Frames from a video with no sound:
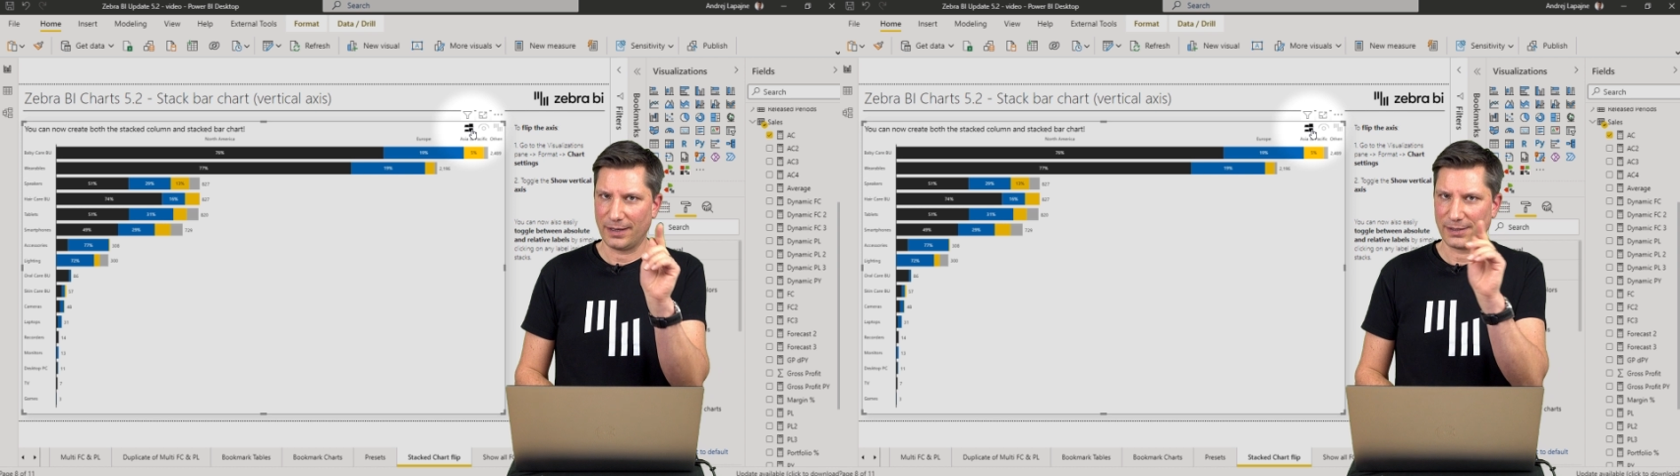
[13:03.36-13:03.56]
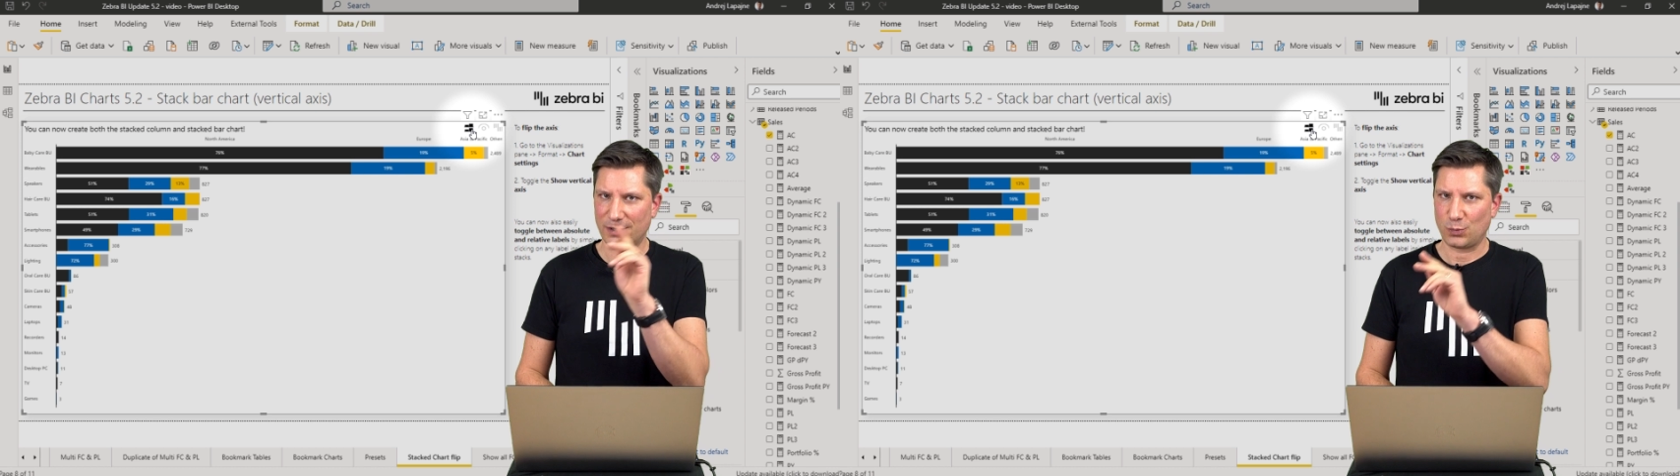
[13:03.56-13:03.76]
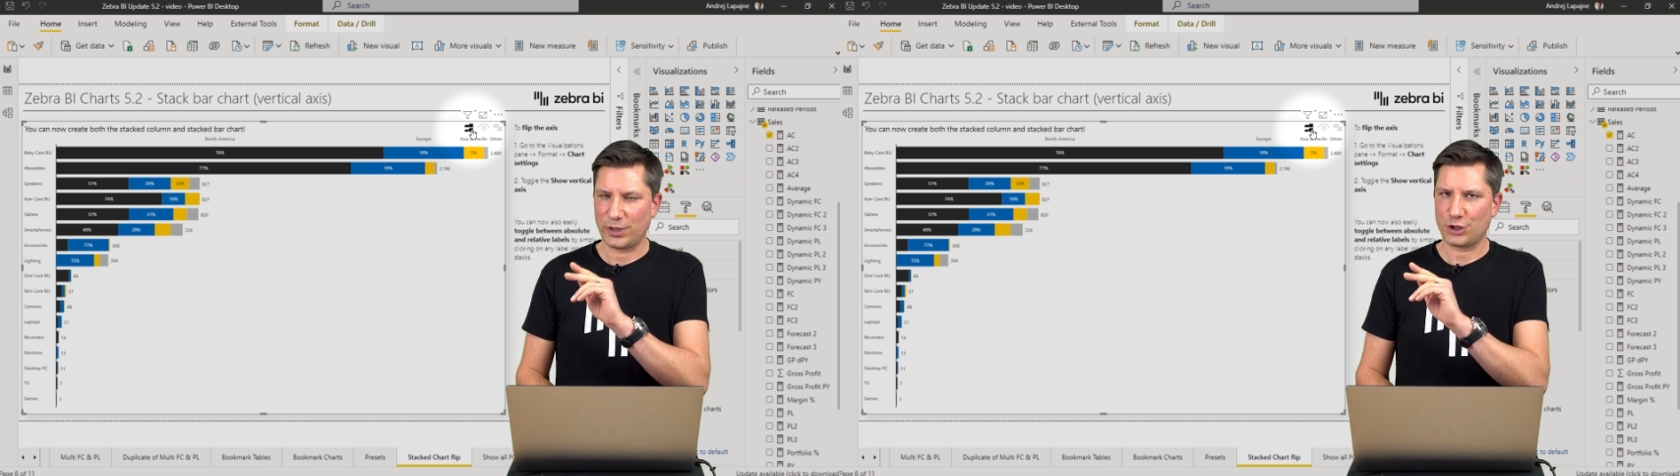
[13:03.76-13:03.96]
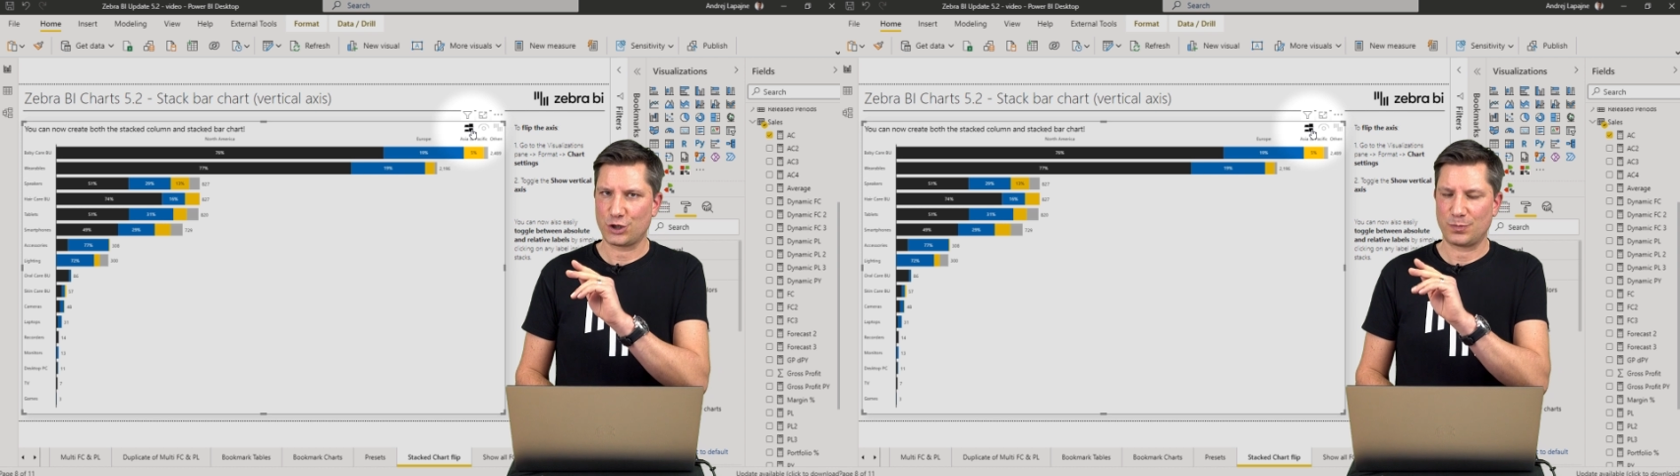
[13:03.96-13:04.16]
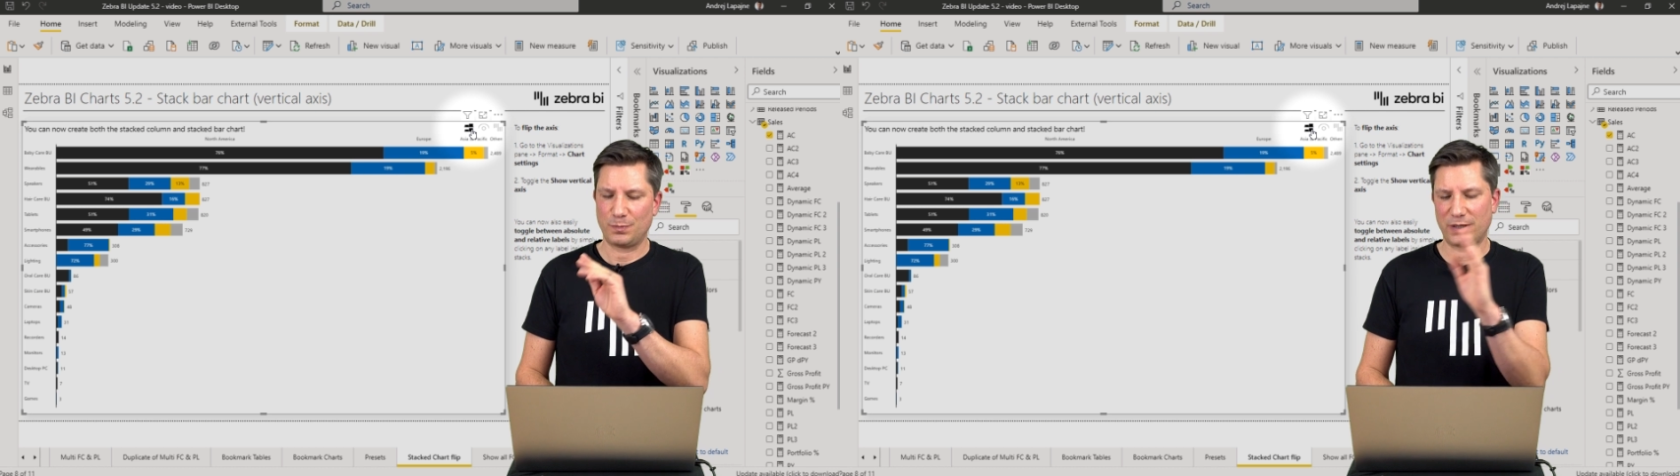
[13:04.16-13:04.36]

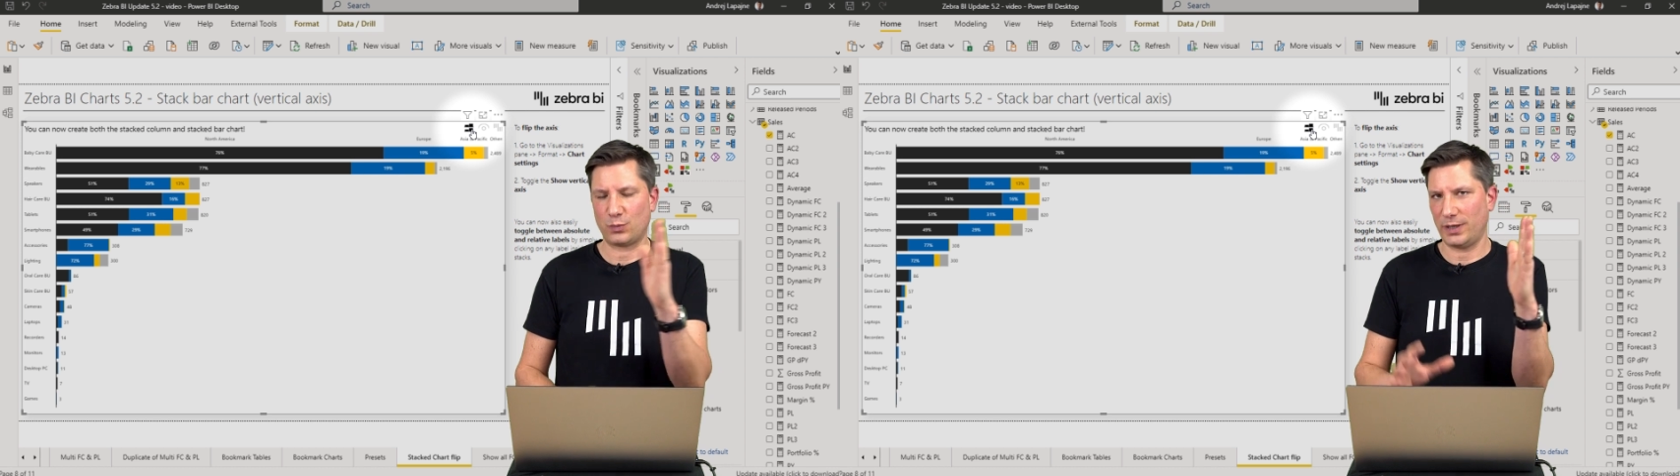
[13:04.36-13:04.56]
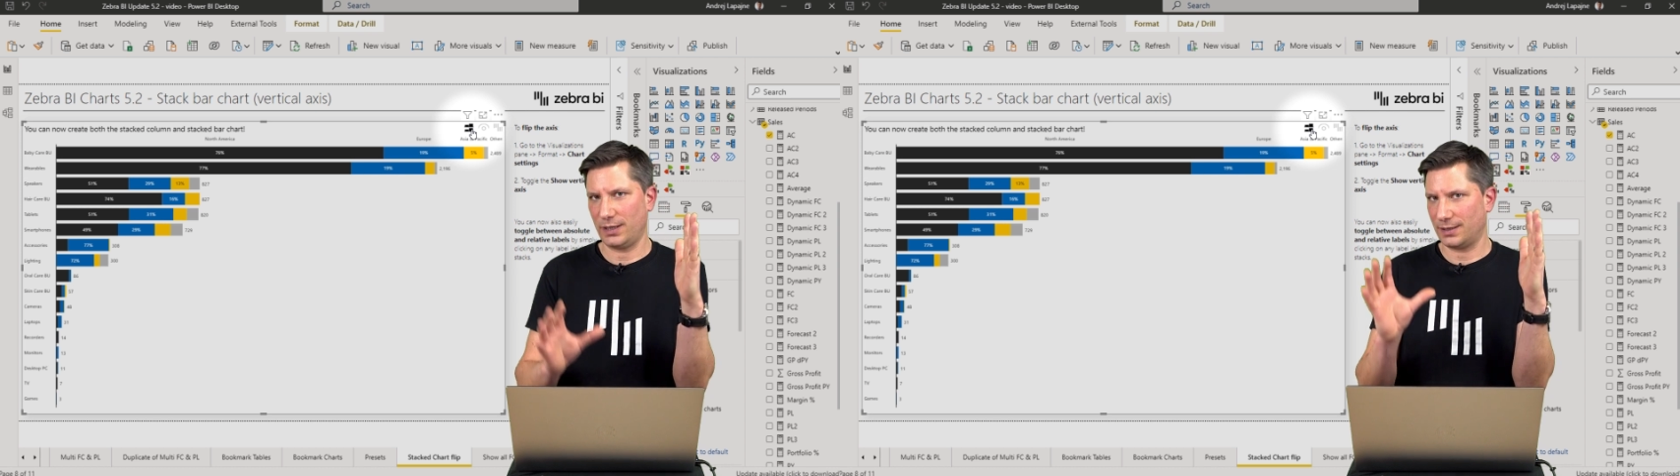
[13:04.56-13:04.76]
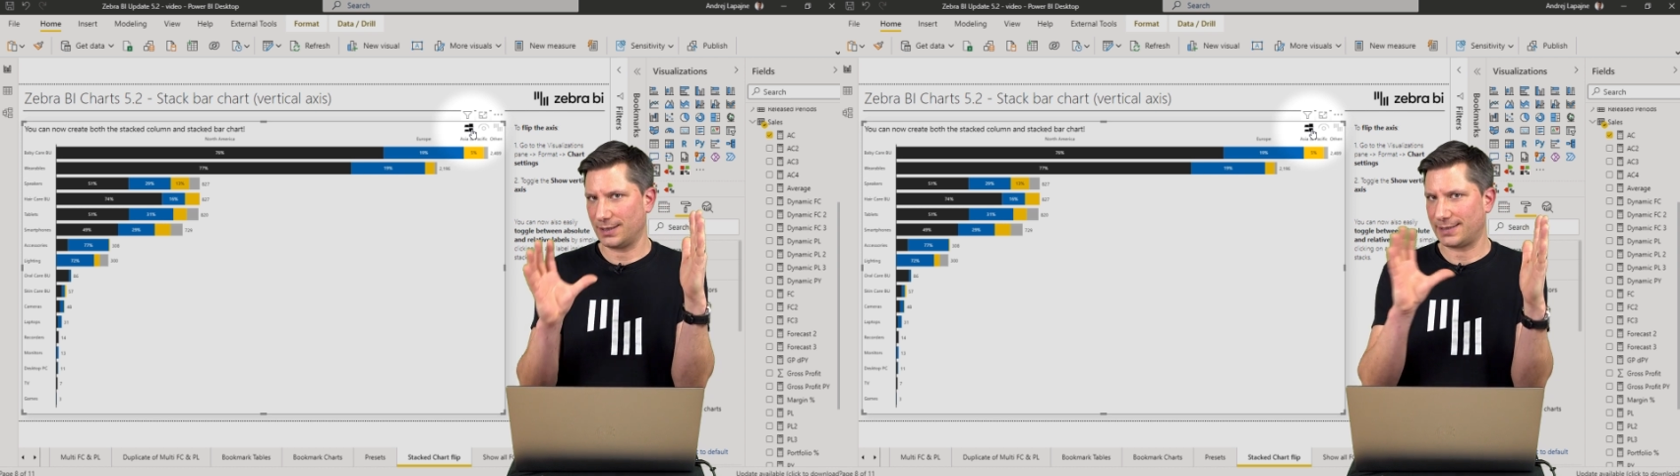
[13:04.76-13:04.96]
switch between the